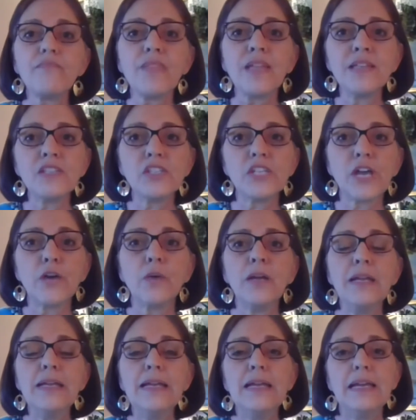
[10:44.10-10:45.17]
And so
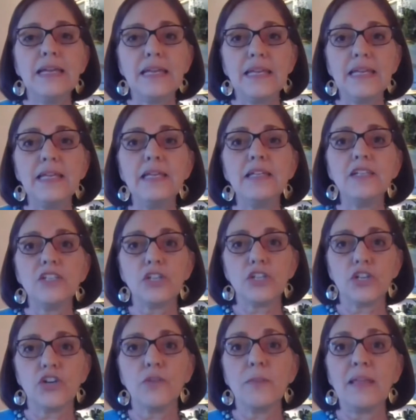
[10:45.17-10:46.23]
he
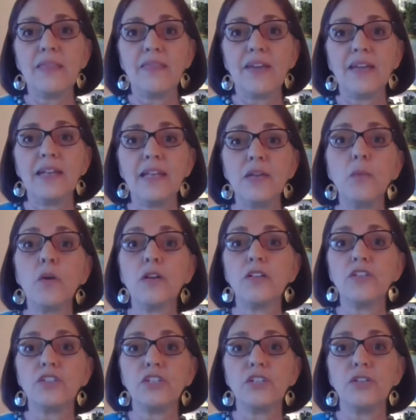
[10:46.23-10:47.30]
determined that he wanted
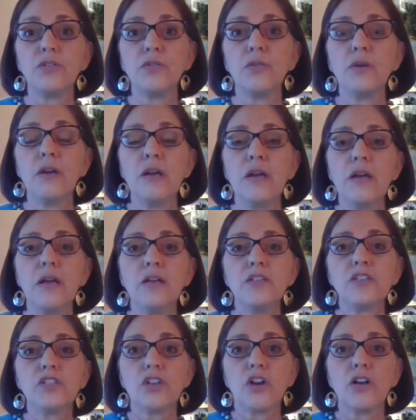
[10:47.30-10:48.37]
to
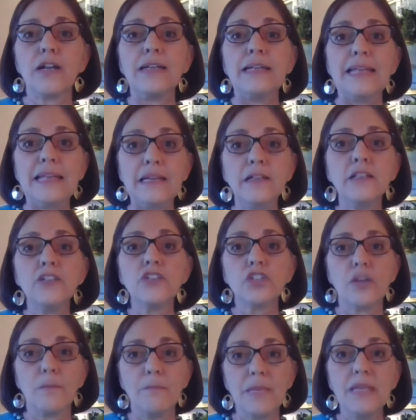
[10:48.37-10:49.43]
start an
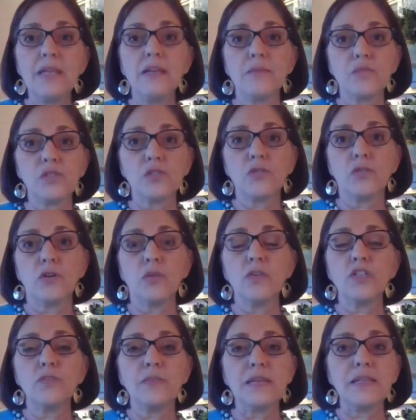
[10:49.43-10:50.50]
English medium school,
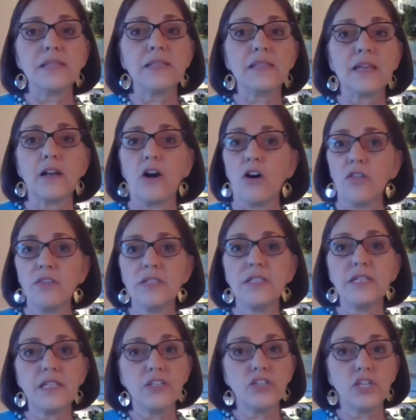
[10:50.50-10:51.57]
which means that all the
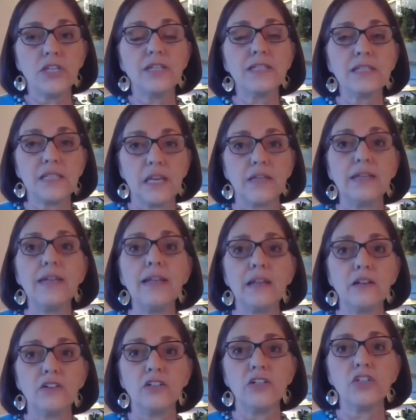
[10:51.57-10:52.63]
teaching is done in
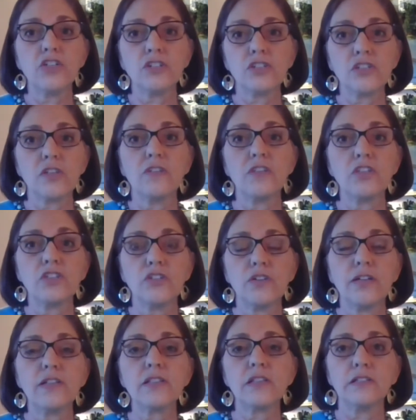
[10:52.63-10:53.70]
English. So the
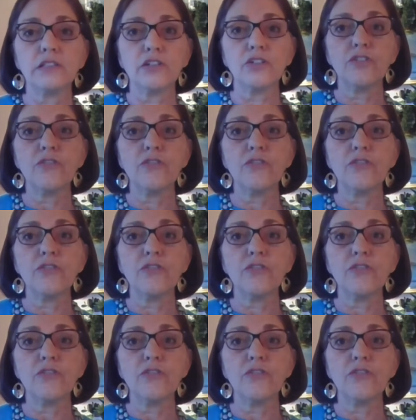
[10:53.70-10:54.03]
students learn